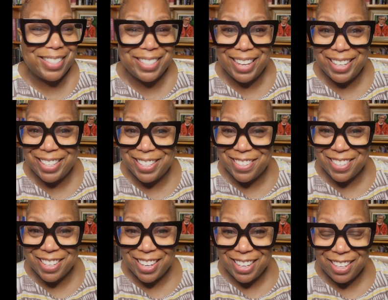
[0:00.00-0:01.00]
said to
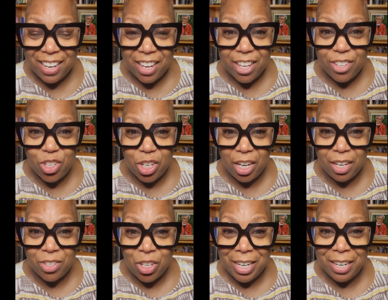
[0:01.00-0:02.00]
Janine,
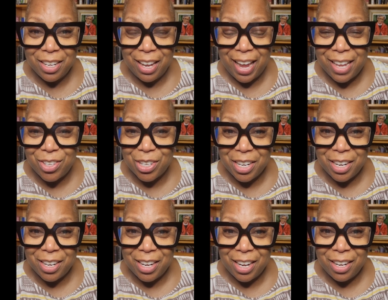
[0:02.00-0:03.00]
Janine Janine, hey
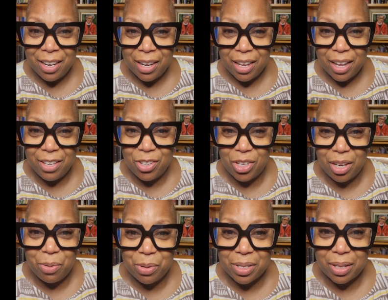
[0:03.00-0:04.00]
Janine Neen. And
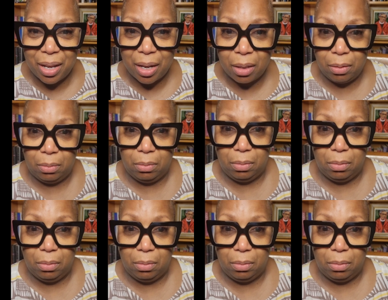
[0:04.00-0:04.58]
she was like,